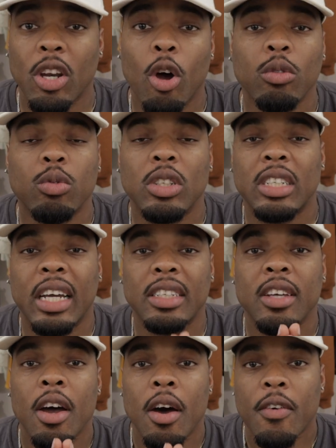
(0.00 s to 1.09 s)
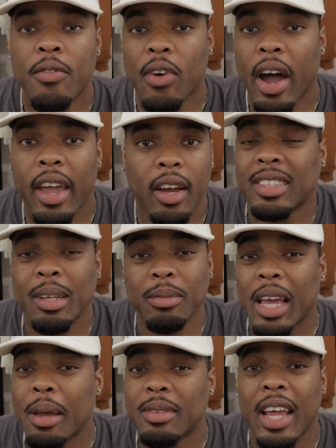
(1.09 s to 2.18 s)
of those was just fire.
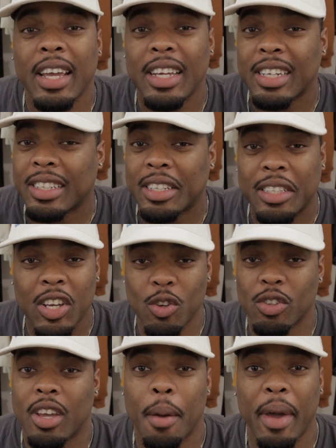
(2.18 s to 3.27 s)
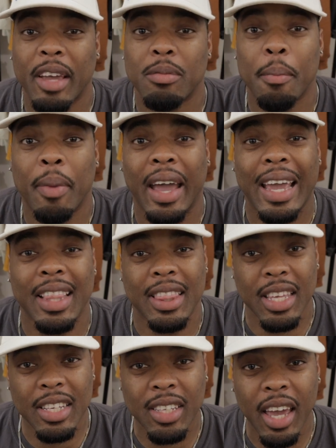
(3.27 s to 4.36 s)
Sometimes Nike just continues to amaze me, but in
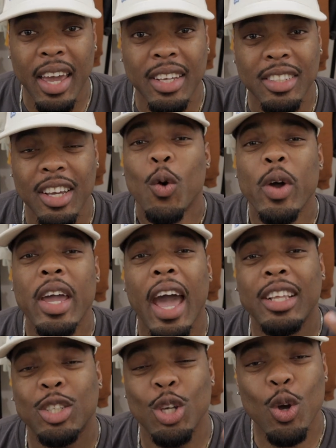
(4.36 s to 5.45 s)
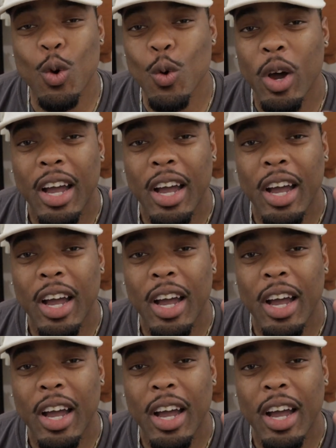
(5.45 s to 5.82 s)
this case, we got two